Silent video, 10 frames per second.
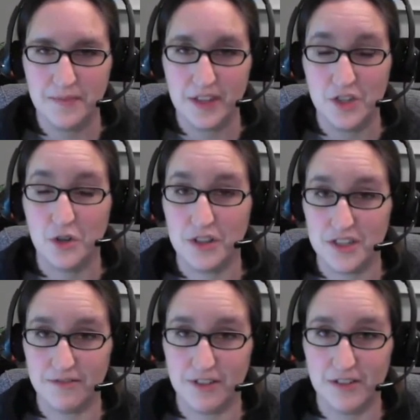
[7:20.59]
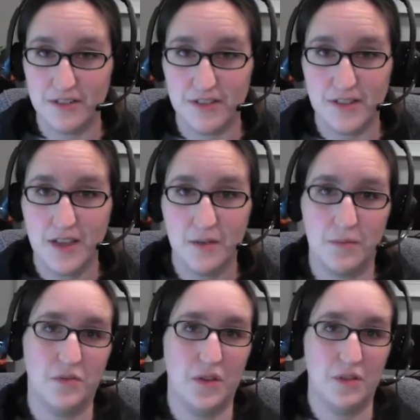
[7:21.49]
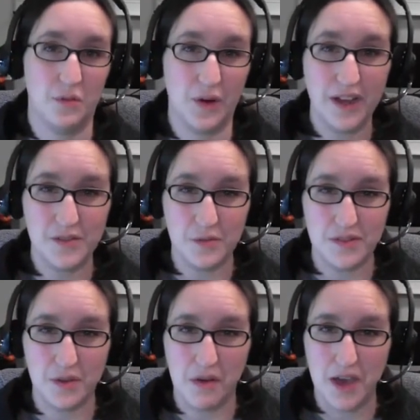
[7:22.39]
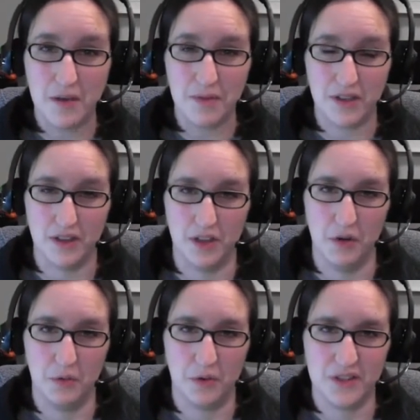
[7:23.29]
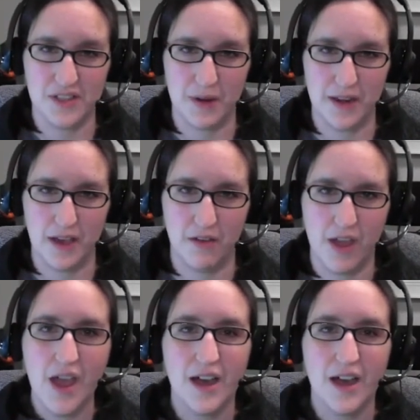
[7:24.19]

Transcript: Do you hear the difference between the raised ones going up and the lowered ones coming down?